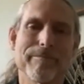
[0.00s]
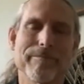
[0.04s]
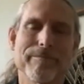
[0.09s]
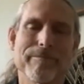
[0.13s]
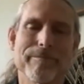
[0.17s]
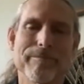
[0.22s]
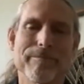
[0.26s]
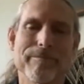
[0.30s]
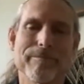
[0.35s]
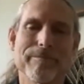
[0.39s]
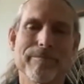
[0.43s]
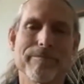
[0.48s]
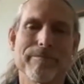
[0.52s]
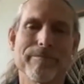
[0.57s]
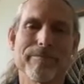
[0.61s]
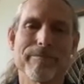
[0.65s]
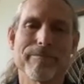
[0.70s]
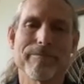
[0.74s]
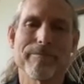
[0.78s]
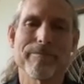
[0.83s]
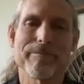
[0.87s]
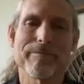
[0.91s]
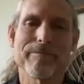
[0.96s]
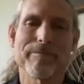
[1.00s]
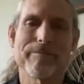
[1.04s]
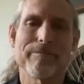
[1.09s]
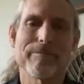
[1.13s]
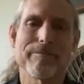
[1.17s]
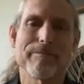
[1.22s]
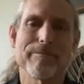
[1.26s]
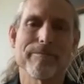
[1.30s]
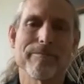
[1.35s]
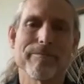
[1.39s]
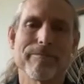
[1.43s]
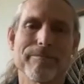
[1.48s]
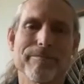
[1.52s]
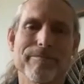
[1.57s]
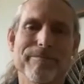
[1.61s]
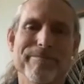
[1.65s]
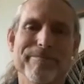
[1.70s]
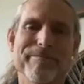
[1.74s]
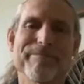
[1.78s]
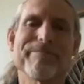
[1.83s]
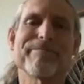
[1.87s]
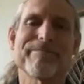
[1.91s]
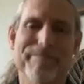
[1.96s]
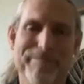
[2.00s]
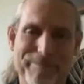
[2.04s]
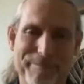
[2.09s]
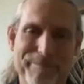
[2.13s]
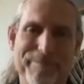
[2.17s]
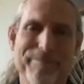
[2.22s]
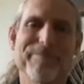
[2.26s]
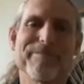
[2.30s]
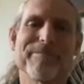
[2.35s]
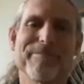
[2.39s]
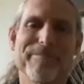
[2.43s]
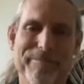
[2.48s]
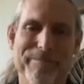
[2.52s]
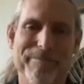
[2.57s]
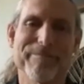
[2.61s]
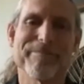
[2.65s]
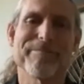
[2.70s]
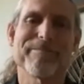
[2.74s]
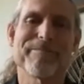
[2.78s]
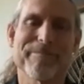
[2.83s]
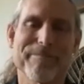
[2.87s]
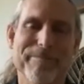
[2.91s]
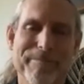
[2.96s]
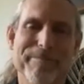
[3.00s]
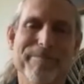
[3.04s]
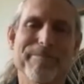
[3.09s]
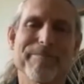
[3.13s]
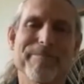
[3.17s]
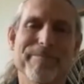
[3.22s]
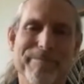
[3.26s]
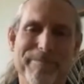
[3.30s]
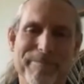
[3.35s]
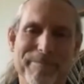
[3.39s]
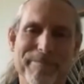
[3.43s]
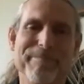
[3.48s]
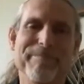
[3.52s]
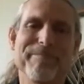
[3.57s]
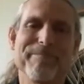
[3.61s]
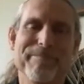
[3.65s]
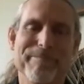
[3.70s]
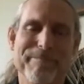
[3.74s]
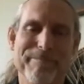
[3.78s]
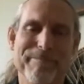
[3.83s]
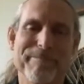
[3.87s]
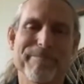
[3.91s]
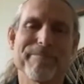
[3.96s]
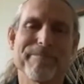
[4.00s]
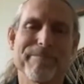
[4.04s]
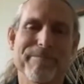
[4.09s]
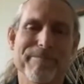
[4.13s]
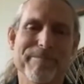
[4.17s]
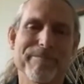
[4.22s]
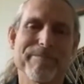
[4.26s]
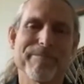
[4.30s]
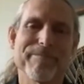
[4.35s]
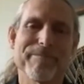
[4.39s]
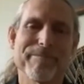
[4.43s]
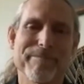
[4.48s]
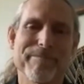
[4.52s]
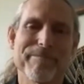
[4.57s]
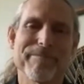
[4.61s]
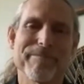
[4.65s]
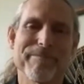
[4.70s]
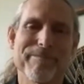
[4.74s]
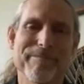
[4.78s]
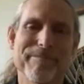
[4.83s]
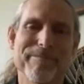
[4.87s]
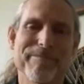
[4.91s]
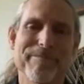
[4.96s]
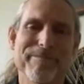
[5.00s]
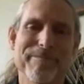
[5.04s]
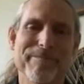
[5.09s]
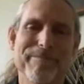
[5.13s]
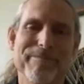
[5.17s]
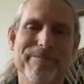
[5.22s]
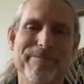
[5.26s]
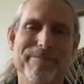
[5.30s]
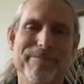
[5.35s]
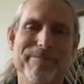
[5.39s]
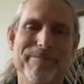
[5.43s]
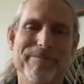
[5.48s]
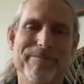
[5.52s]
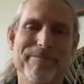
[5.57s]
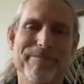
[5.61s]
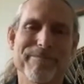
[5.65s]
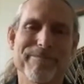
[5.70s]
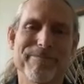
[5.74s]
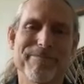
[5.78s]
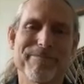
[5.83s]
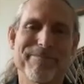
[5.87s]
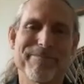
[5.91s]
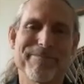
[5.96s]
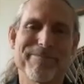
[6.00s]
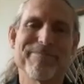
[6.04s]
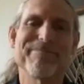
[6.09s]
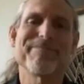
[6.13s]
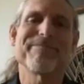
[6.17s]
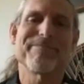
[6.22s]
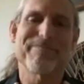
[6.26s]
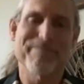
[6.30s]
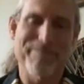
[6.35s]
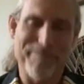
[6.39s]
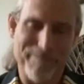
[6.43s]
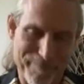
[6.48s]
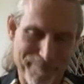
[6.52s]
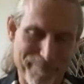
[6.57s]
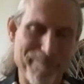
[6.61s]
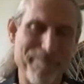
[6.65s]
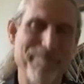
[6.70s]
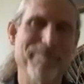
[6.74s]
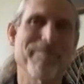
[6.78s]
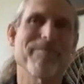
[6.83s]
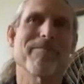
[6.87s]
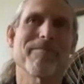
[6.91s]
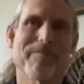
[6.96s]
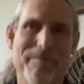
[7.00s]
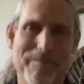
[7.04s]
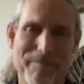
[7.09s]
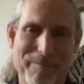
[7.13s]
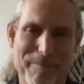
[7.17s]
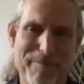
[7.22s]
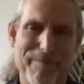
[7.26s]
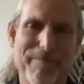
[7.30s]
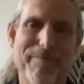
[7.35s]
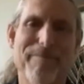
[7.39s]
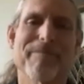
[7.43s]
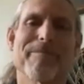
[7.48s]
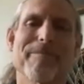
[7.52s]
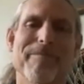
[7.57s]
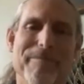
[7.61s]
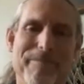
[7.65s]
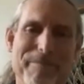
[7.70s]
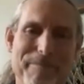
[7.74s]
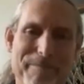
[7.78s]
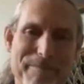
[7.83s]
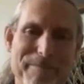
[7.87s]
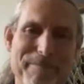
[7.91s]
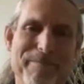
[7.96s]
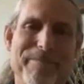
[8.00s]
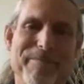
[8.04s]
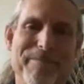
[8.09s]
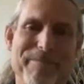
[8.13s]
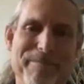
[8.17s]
is hard and terrifying. And you went there, like all the way there, having lost your true love.